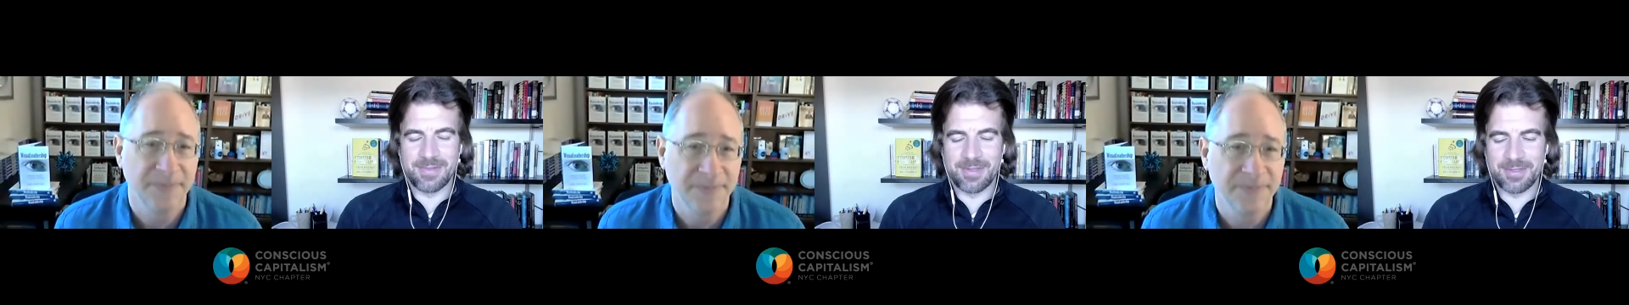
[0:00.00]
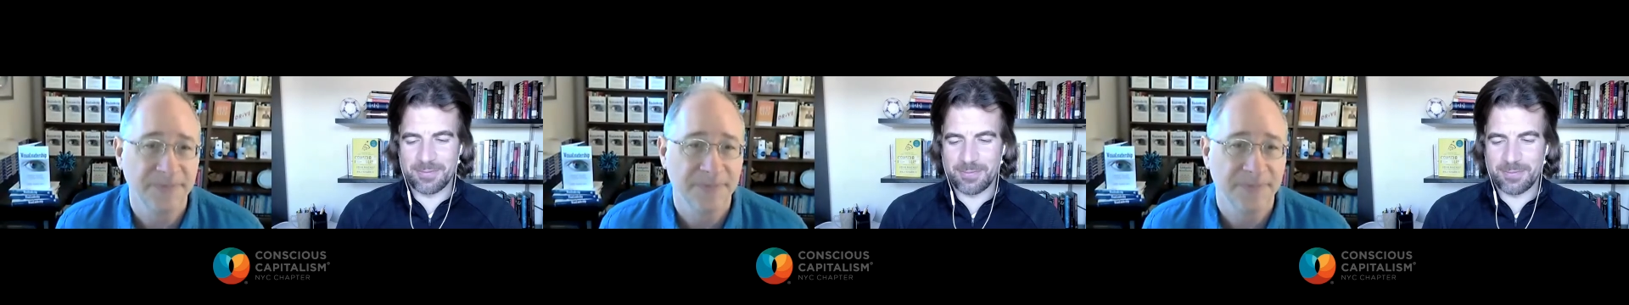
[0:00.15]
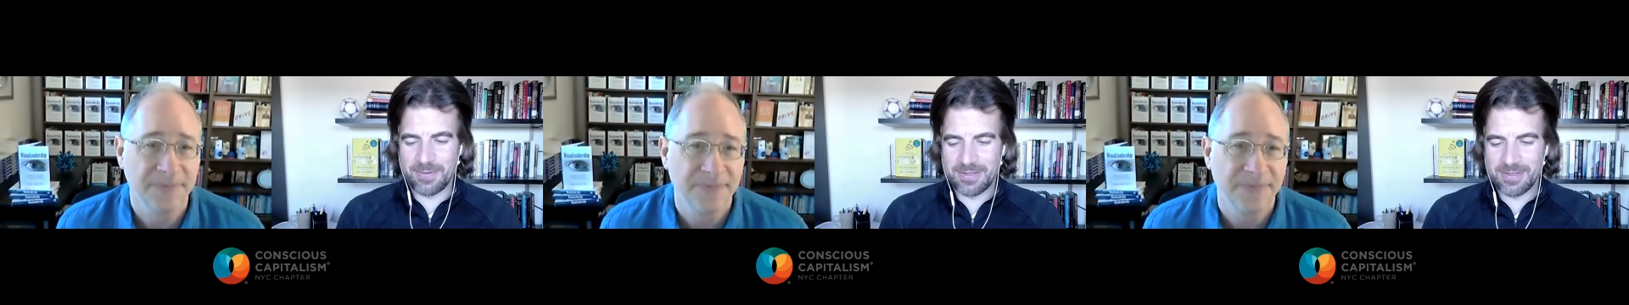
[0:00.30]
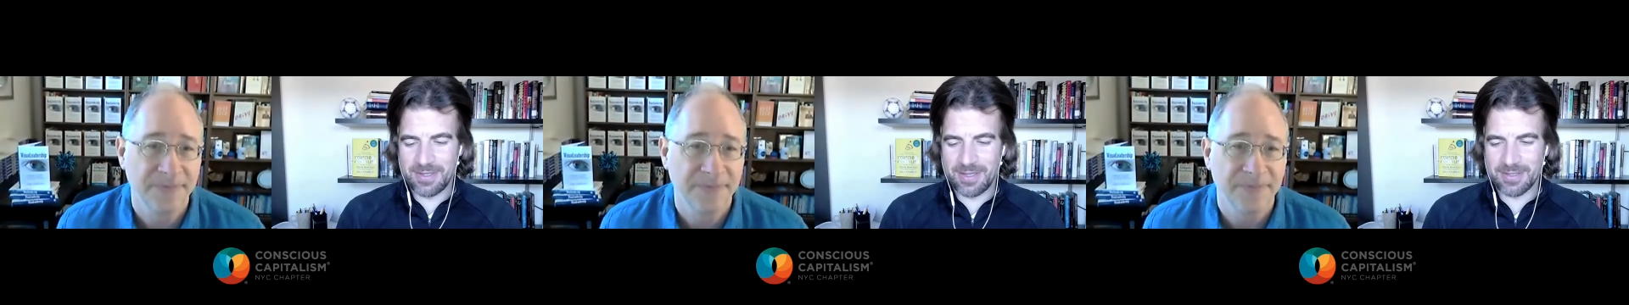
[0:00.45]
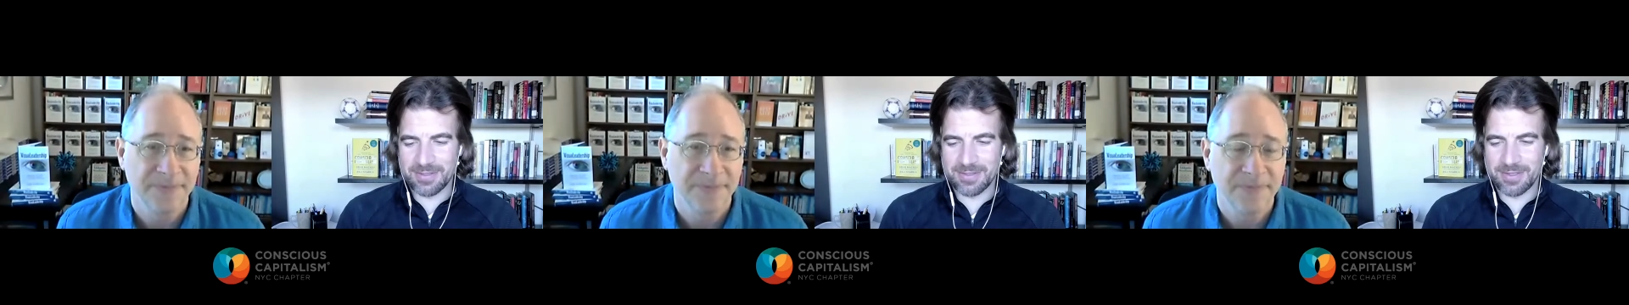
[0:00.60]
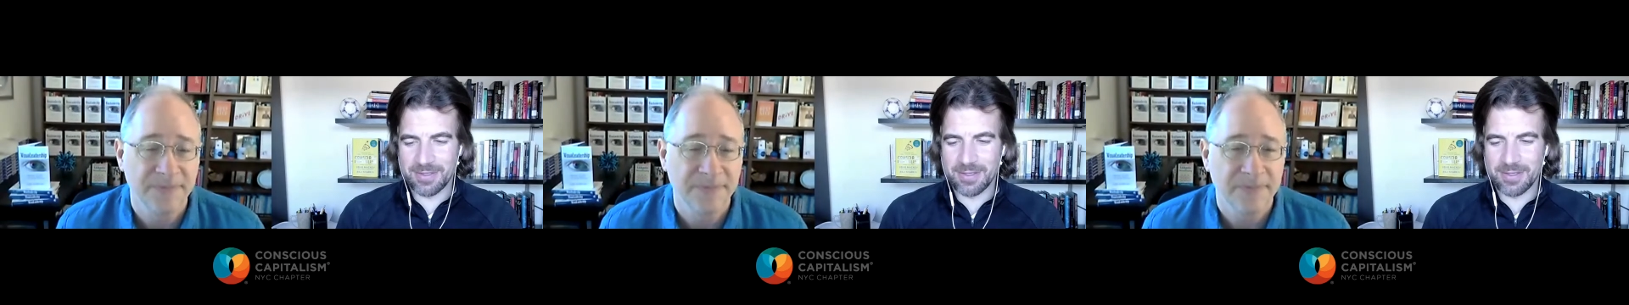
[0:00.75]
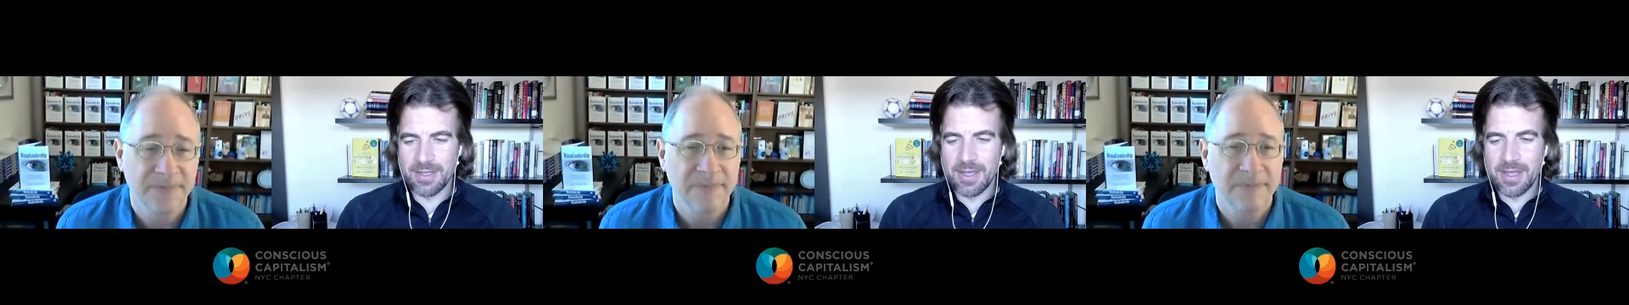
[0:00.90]
Speaker 1: That's fantastic.
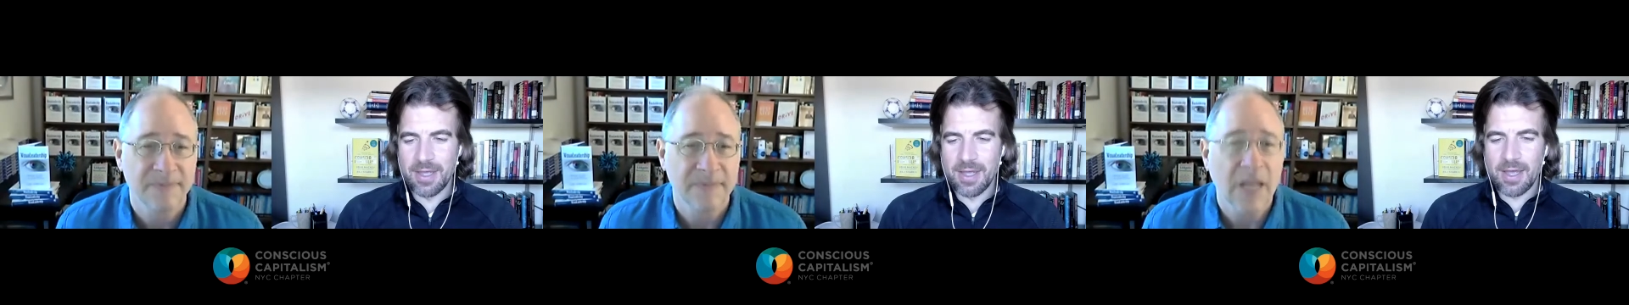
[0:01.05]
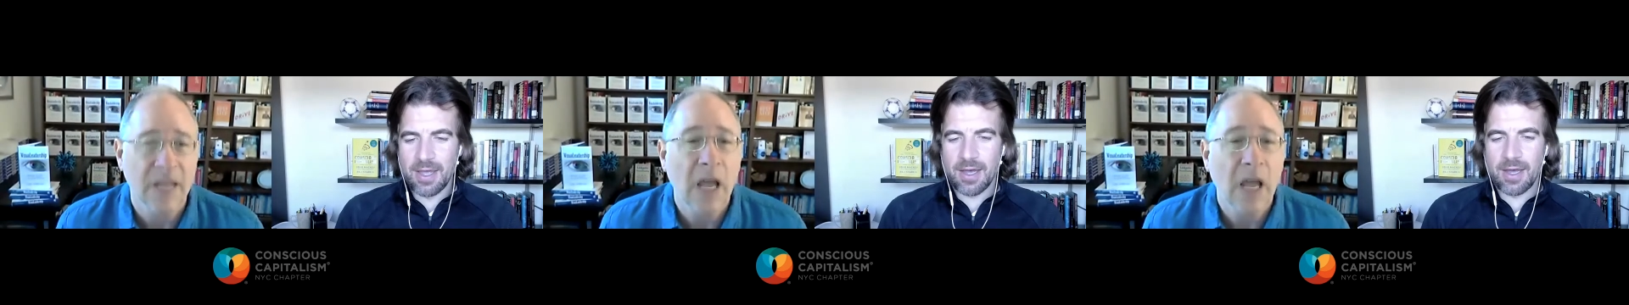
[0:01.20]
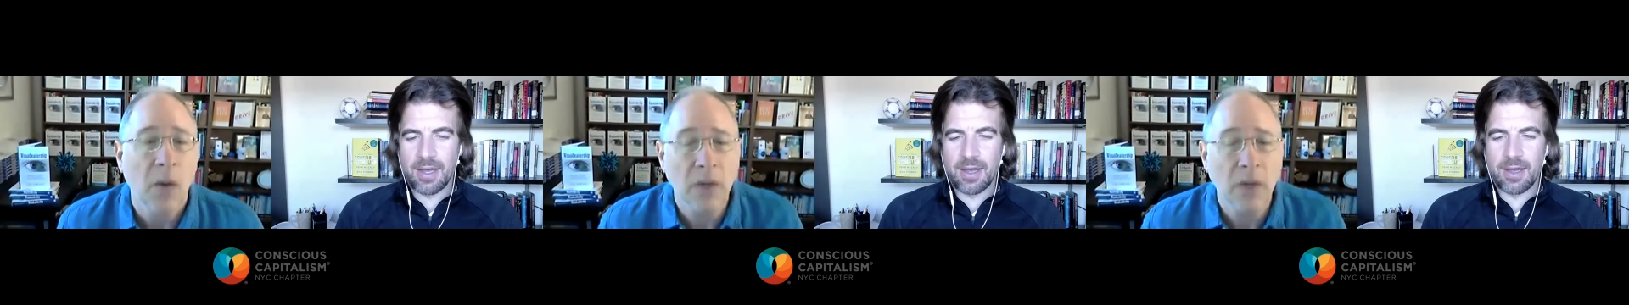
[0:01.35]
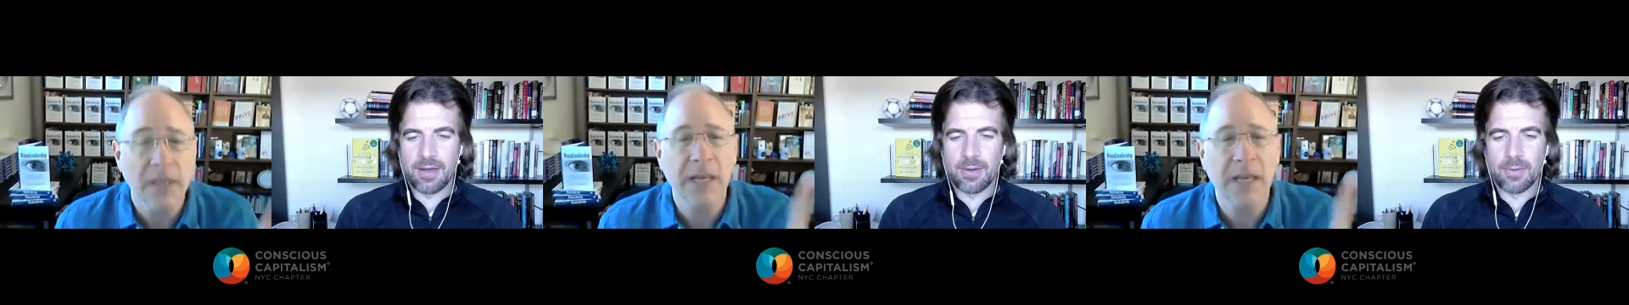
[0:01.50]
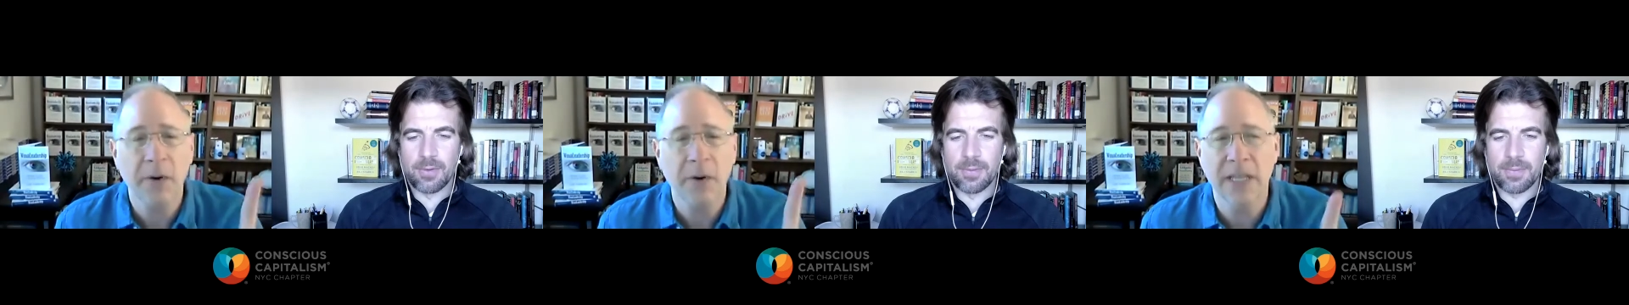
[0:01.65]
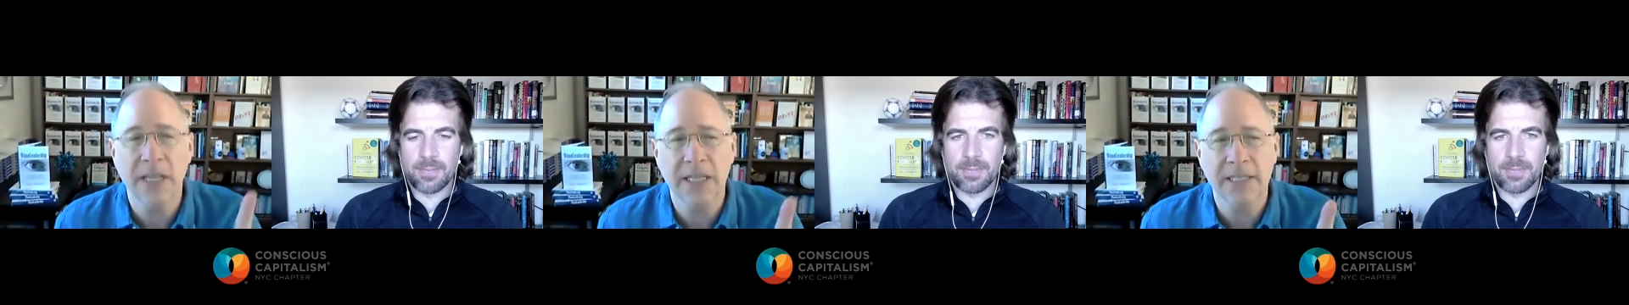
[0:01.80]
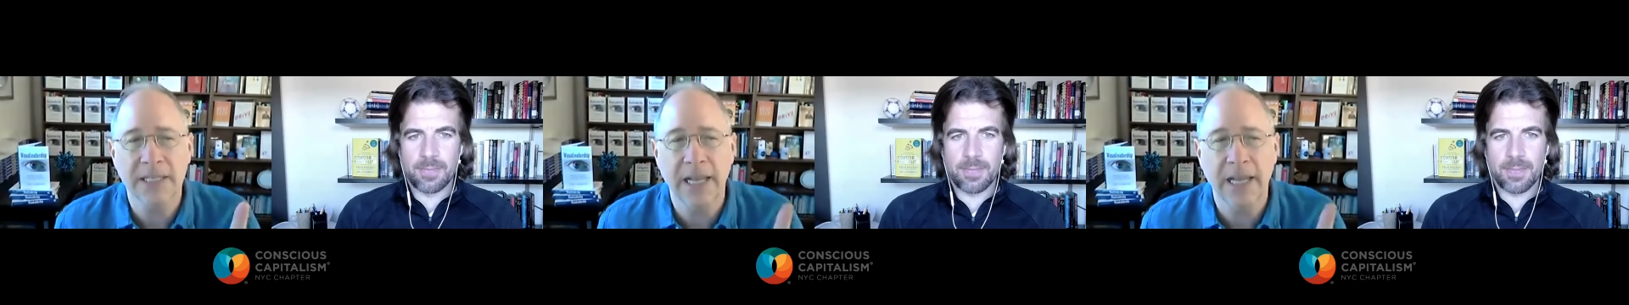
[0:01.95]
Speaker 2: One uh, thing I want to say,